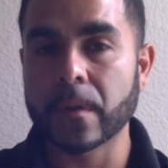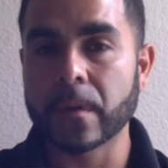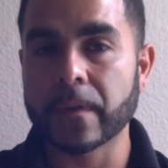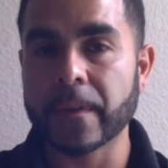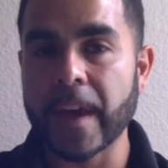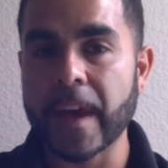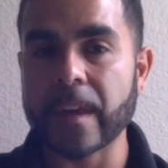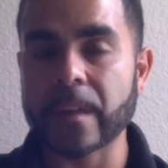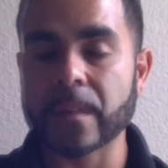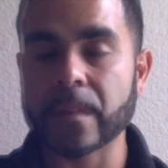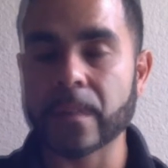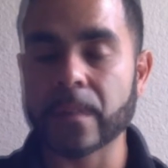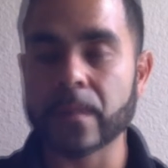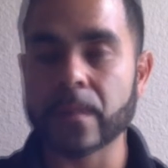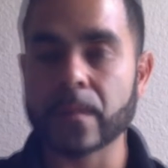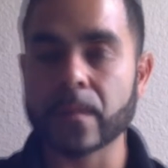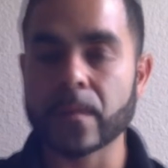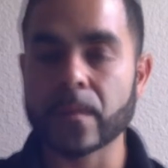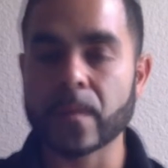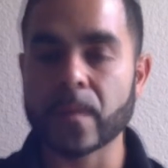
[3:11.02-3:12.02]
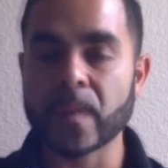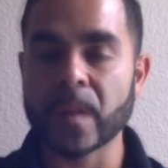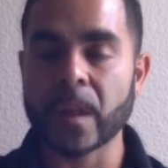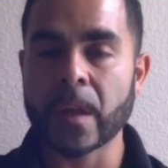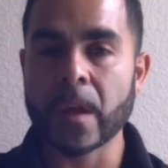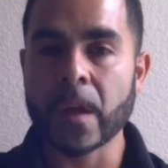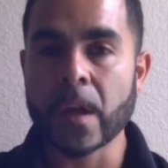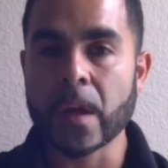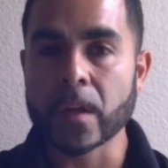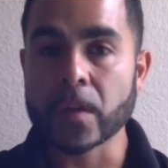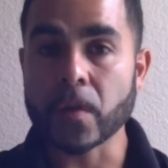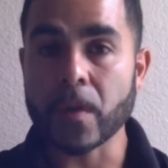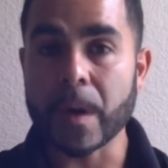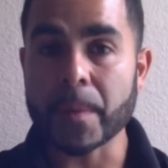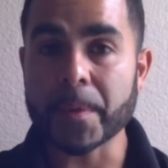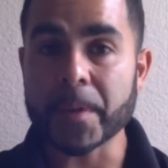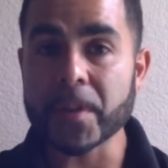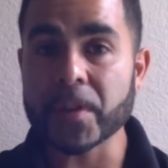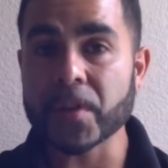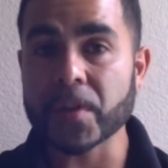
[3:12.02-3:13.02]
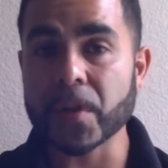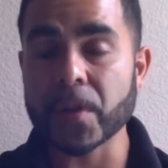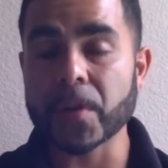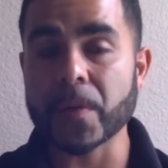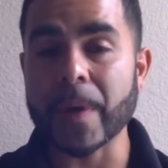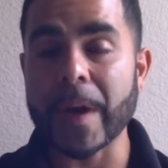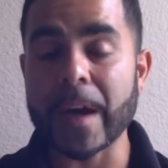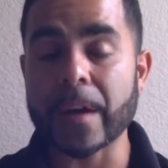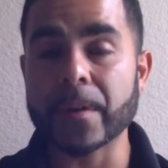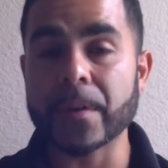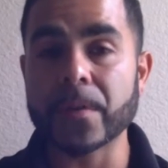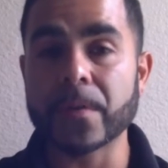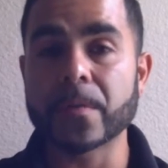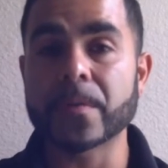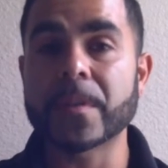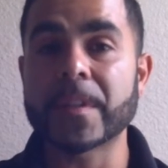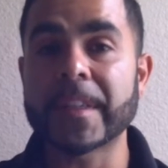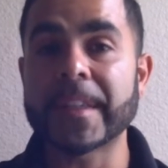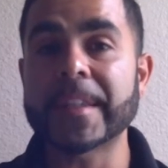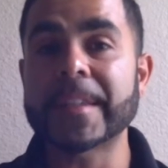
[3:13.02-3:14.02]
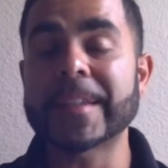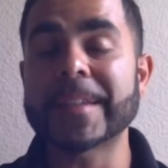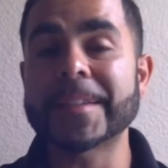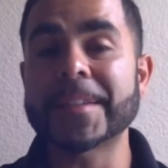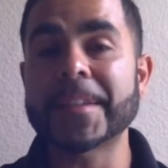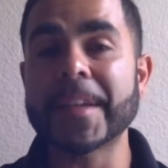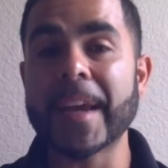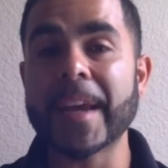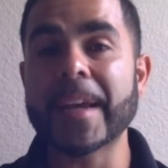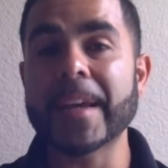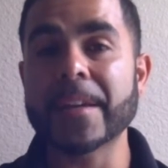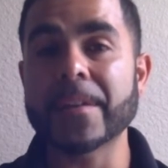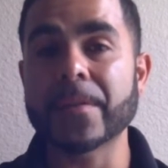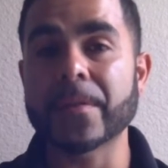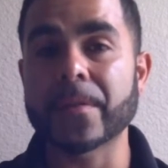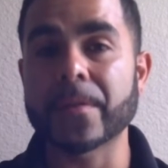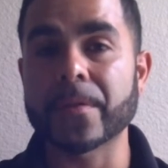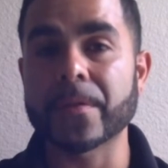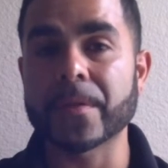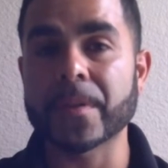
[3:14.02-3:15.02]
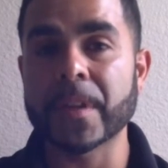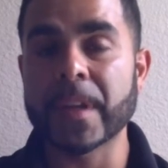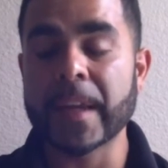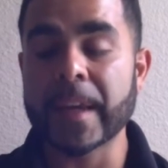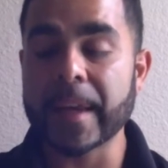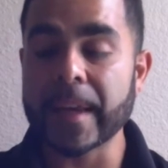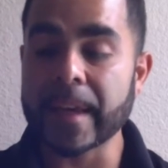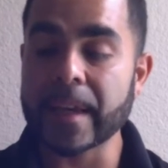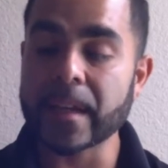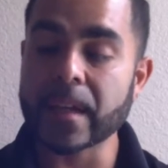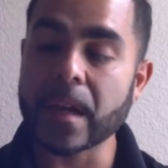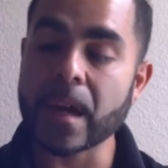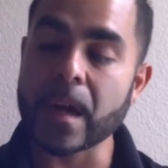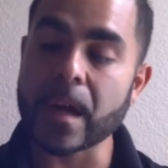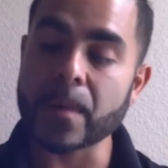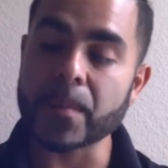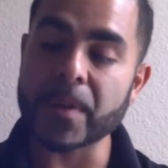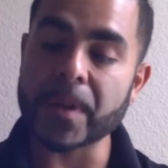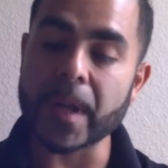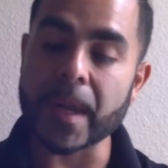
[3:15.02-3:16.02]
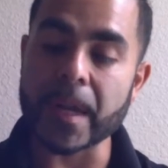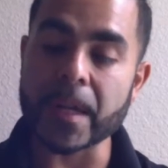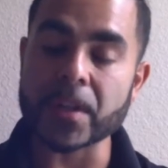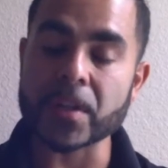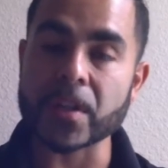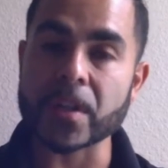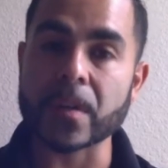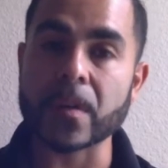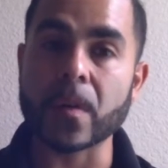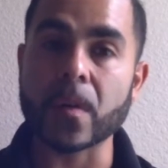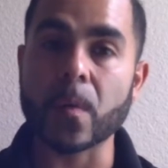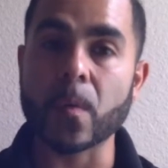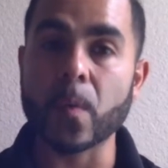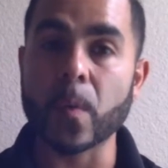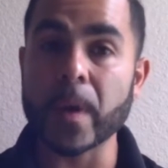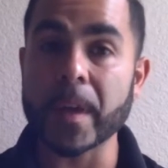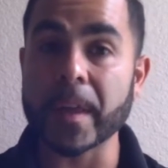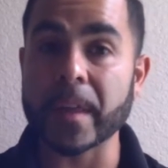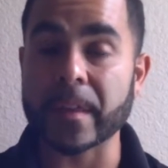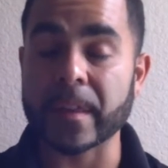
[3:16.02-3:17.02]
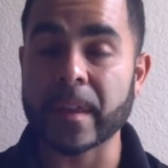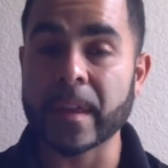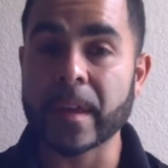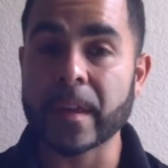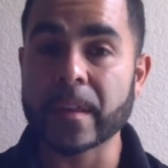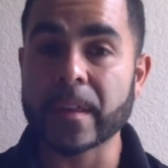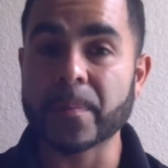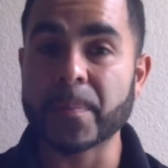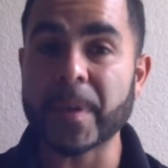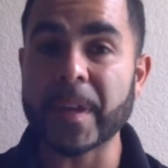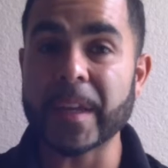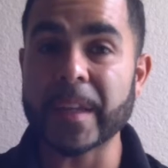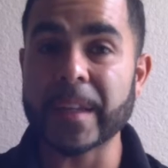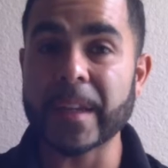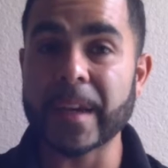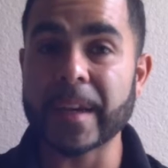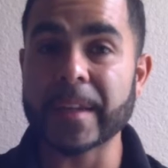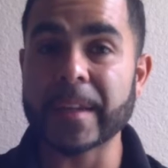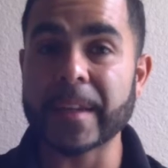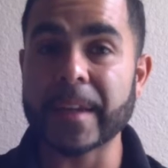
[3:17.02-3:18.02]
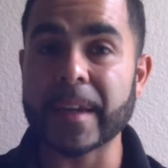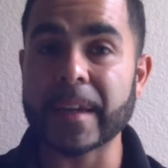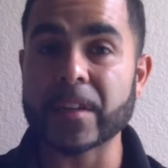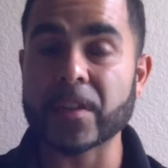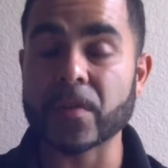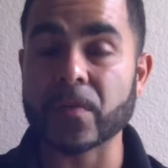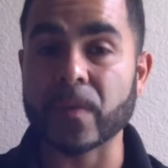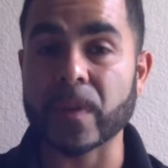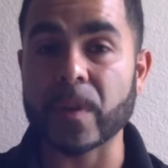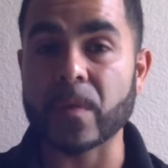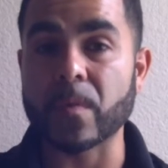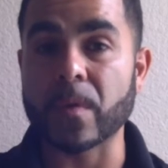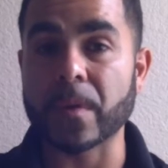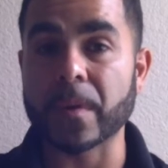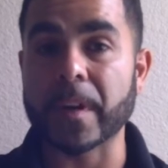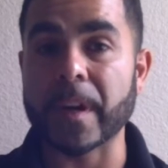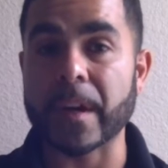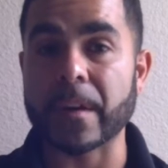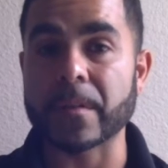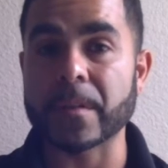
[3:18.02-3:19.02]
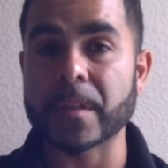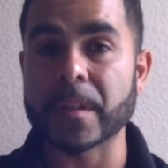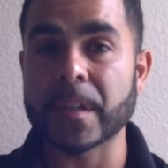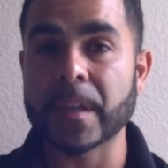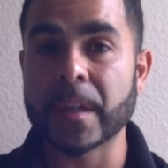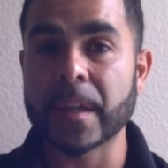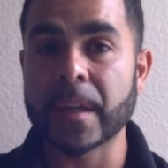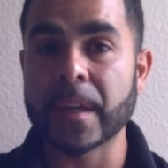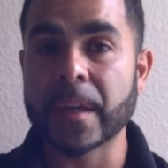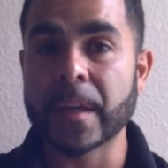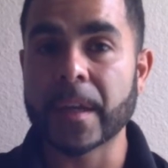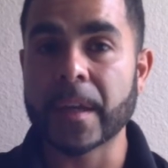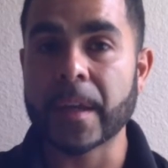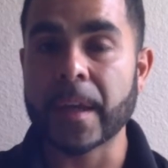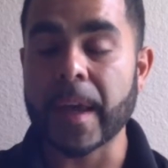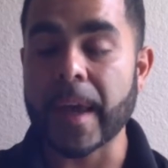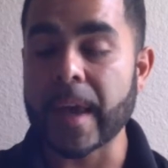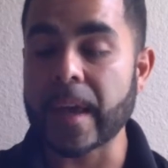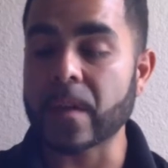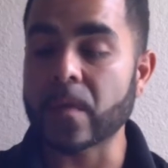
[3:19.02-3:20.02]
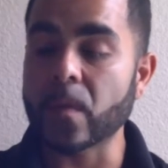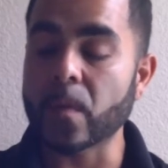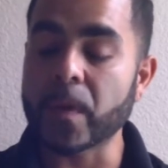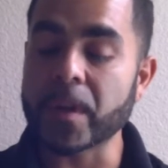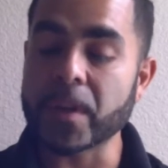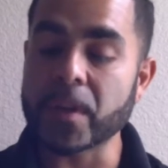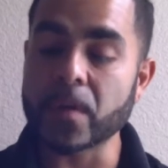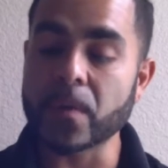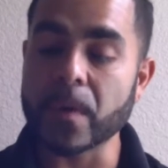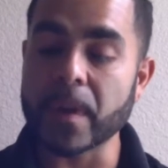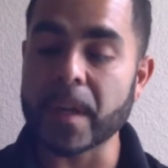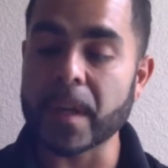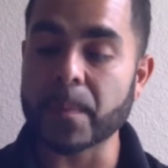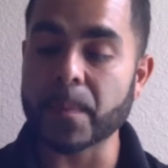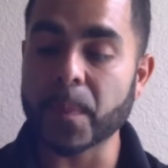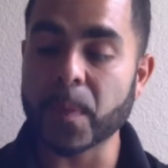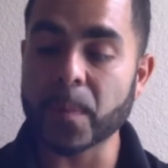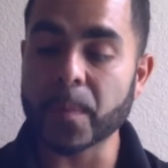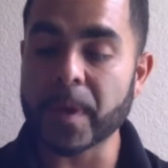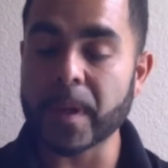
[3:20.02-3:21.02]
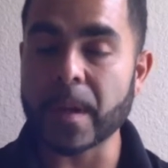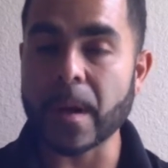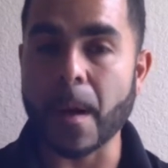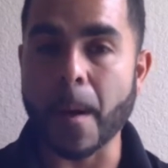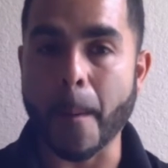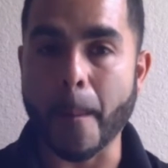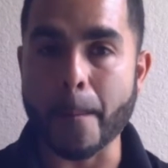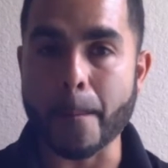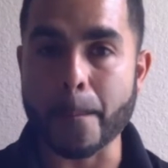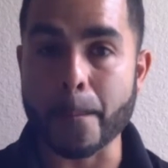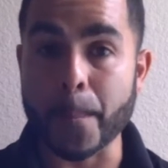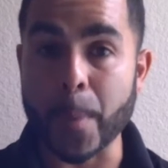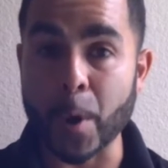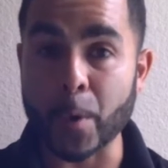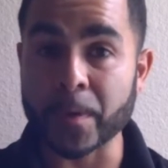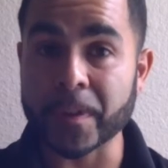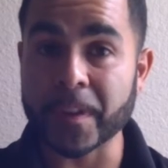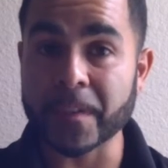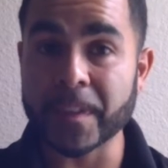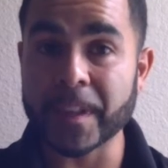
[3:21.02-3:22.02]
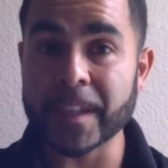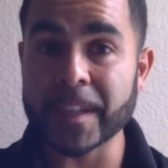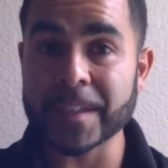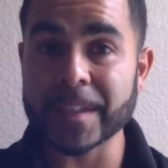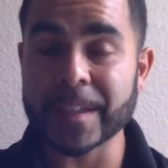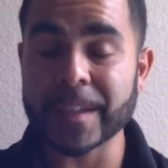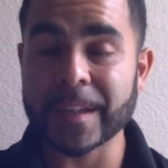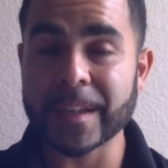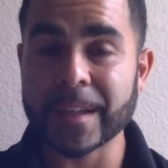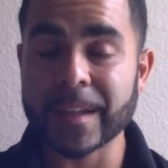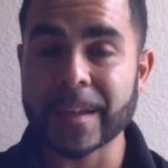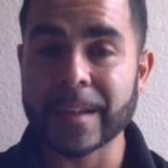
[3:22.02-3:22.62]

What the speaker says: fats. So I'm going to show you how to use these containers in combination with the P90X3 workouts. And when you implement both of these,